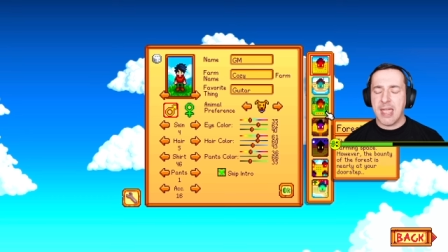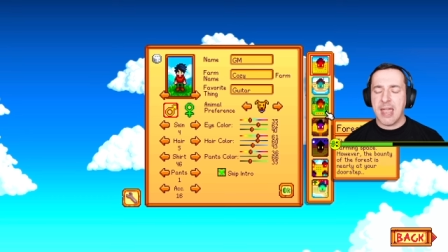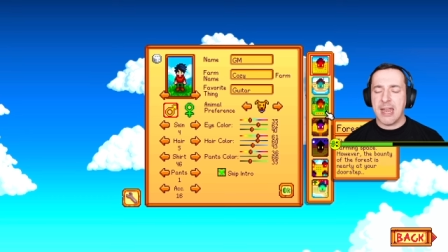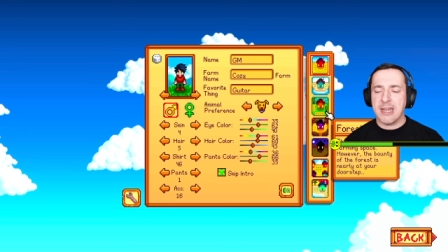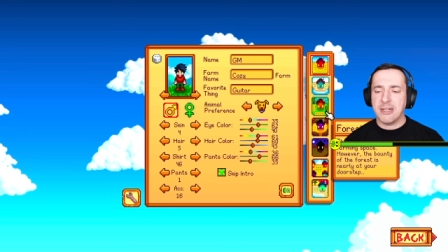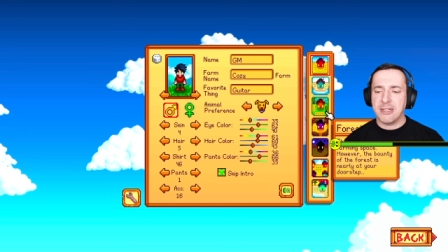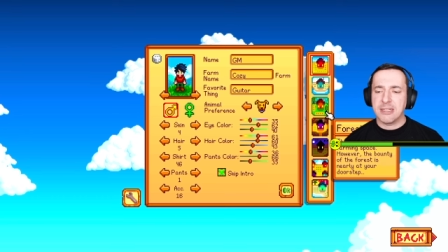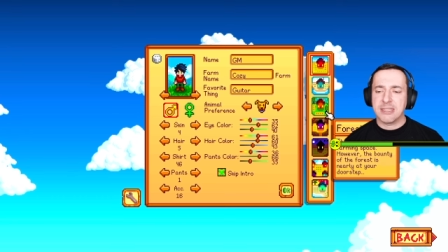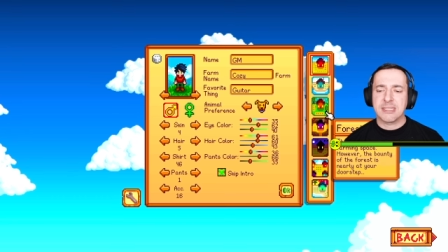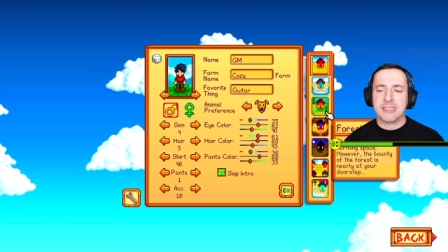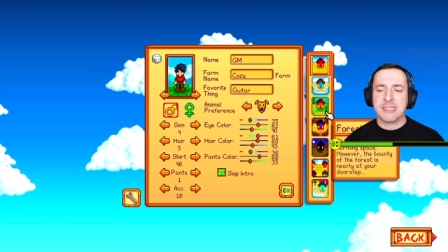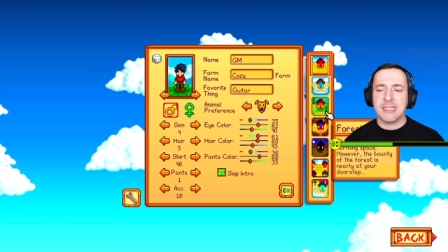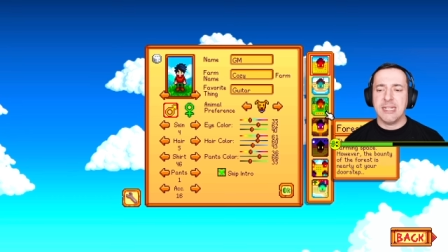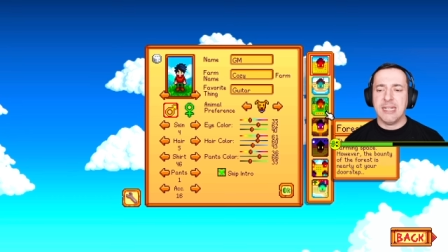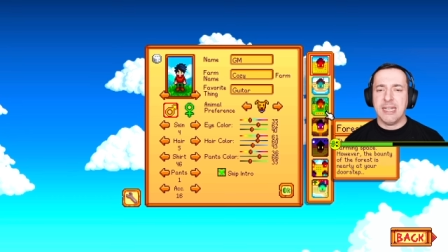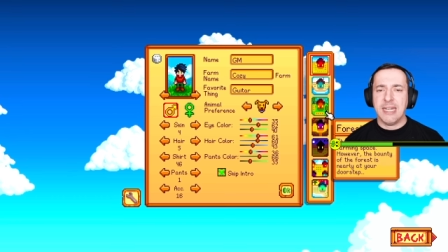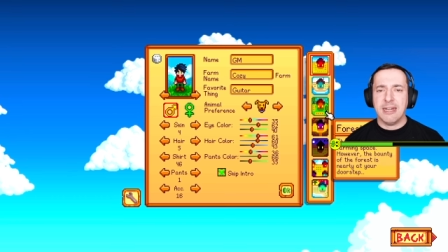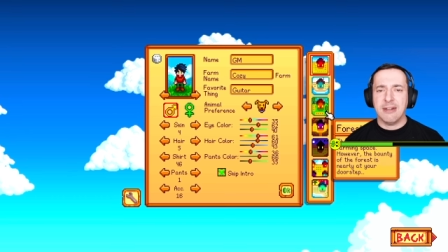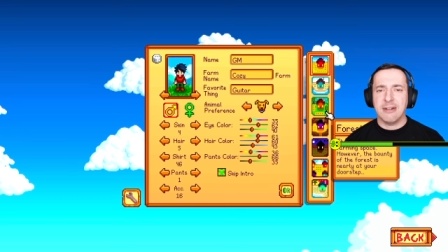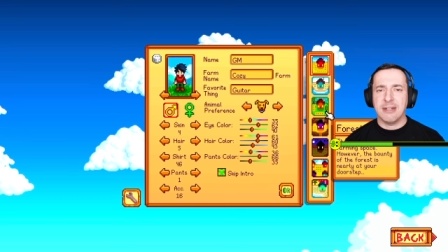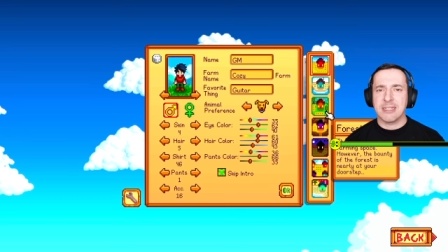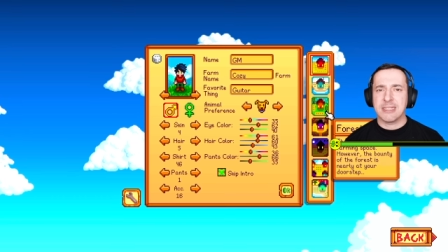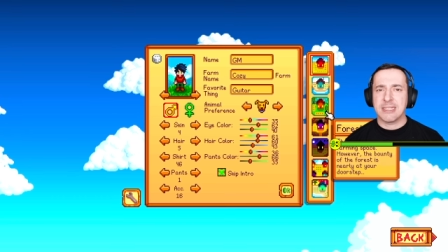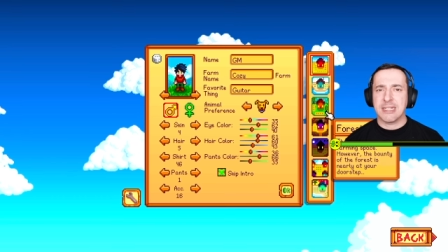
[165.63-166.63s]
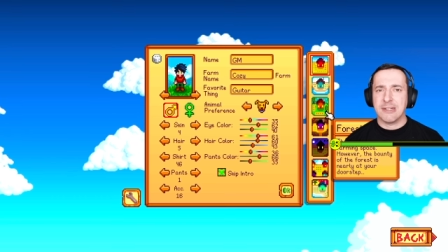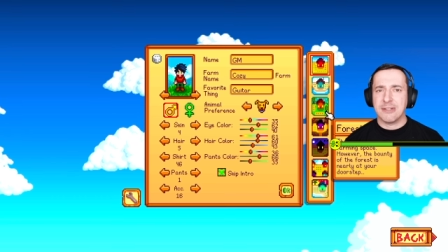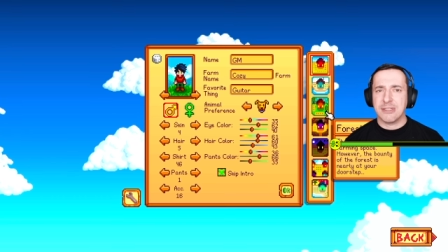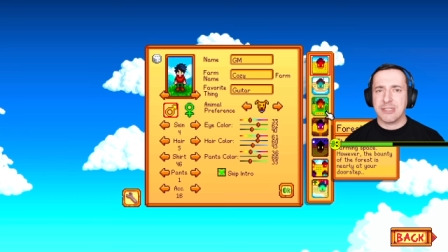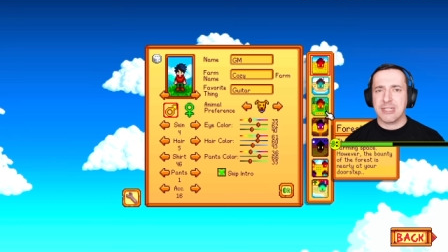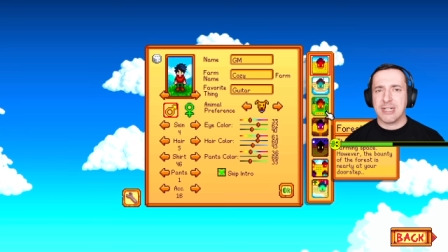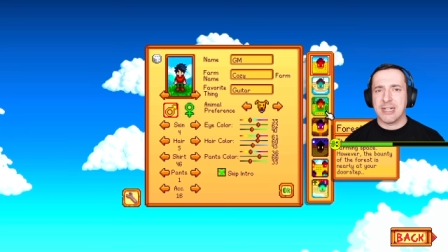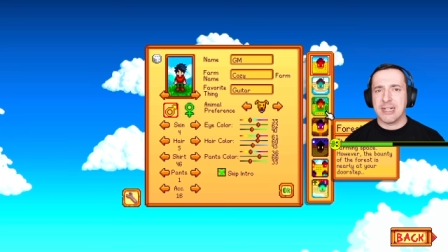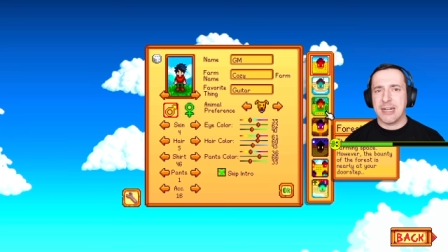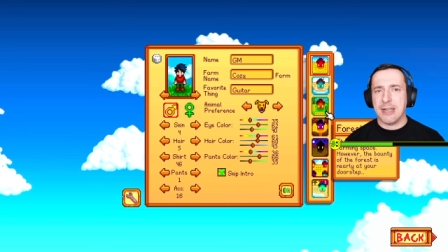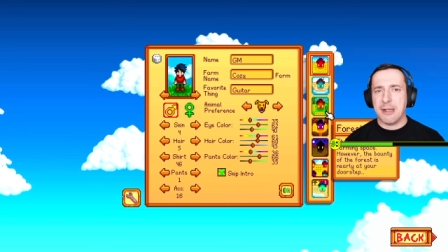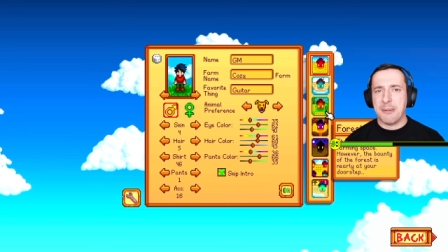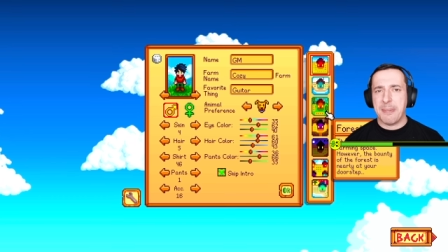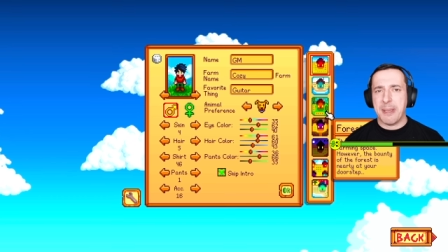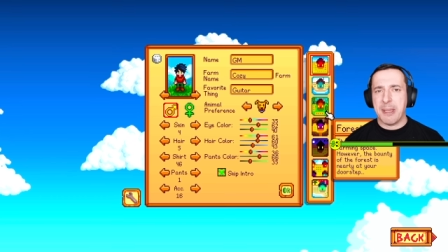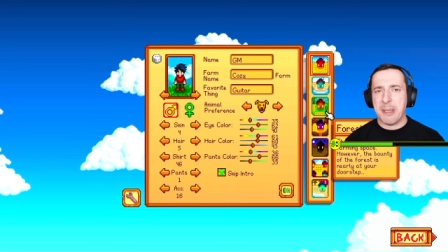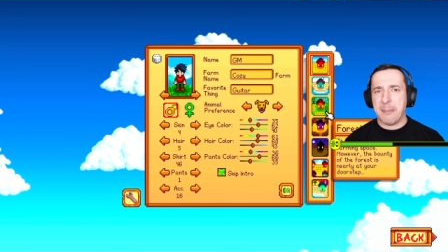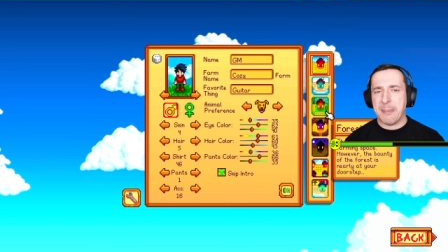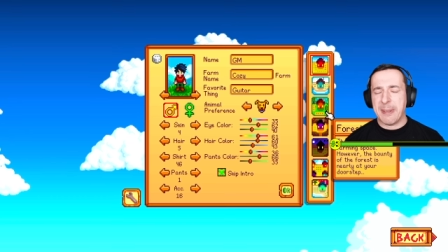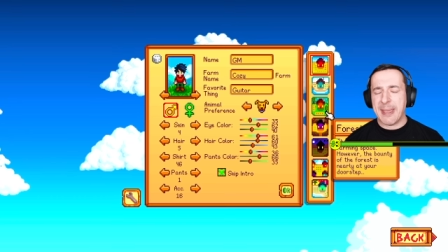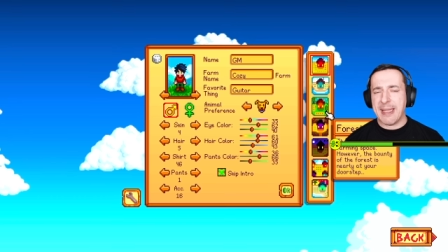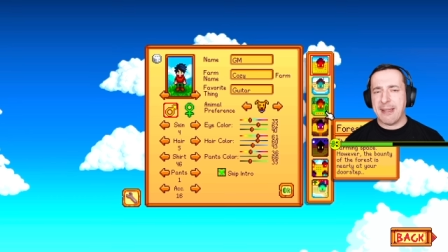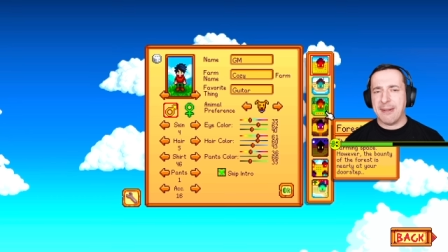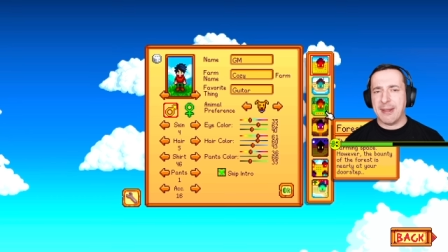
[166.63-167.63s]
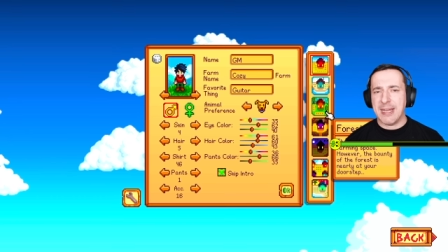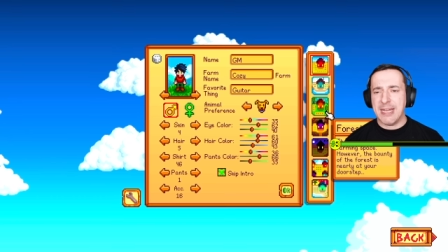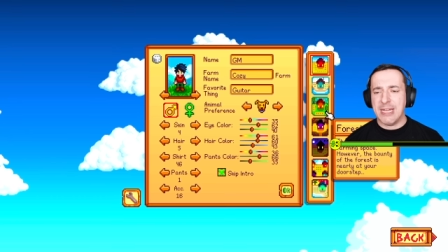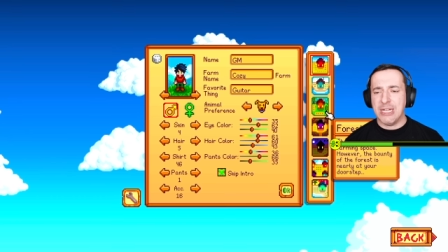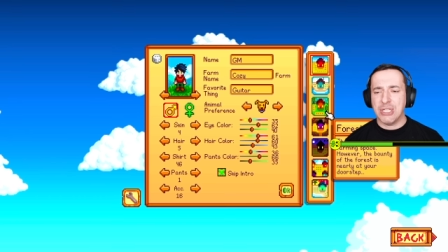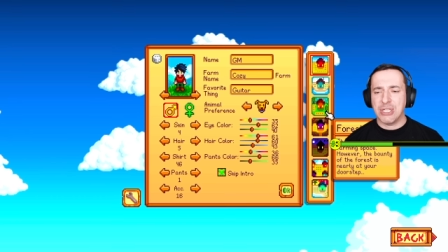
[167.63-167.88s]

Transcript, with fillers: And you can see here it tells you a little bit about